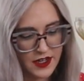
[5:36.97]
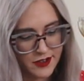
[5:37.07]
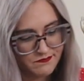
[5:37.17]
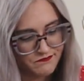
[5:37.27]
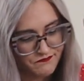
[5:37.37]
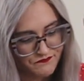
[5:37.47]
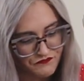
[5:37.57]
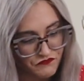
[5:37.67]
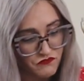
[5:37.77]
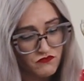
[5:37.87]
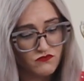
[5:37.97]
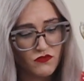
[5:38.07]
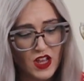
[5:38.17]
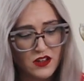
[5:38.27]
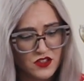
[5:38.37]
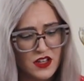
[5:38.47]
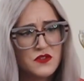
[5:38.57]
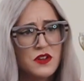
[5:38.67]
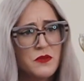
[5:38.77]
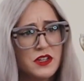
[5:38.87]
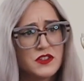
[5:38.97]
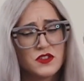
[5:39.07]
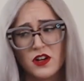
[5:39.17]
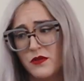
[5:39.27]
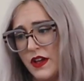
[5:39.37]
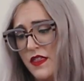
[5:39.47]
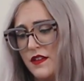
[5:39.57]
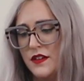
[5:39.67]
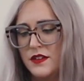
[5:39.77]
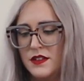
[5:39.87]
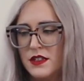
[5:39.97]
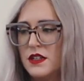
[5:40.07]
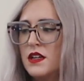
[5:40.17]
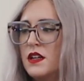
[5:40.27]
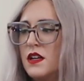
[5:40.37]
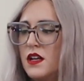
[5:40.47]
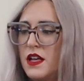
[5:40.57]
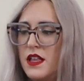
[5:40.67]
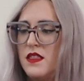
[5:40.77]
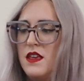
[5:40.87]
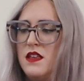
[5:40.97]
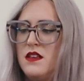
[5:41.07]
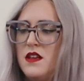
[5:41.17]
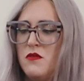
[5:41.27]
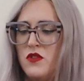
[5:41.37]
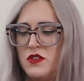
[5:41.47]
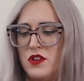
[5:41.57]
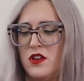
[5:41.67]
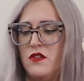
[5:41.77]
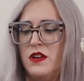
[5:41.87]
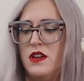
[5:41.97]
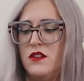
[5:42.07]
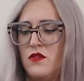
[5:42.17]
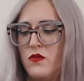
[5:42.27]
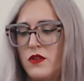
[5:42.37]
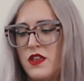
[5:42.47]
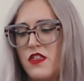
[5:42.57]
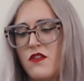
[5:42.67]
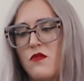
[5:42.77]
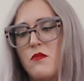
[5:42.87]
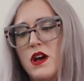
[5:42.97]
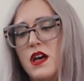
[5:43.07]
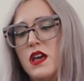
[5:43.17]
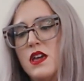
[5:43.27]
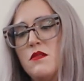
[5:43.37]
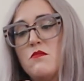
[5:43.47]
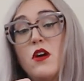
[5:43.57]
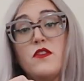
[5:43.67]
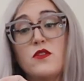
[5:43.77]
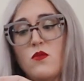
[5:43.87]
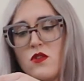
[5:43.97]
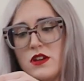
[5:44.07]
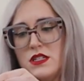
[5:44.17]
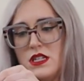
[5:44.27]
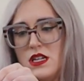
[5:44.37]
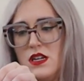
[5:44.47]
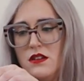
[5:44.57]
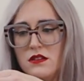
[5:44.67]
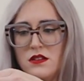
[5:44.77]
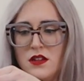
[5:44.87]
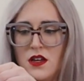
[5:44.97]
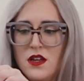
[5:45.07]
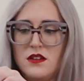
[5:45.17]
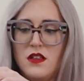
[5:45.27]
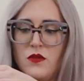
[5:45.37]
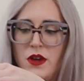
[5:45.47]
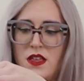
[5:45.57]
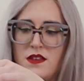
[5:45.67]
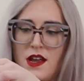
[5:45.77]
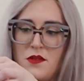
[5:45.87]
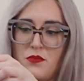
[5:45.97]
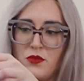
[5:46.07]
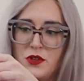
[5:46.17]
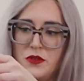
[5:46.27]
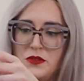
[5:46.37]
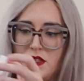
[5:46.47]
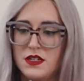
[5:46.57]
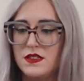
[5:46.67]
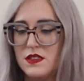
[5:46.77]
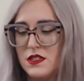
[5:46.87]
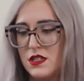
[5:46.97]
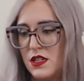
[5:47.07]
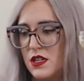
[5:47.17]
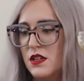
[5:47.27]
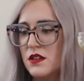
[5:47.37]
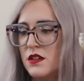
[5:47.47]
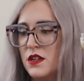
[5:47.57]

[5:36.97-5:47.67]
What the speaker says: there. So that's what I'm going to start with. And then I'm going to go in with my motherwort tea. Now the way that I brewed this tea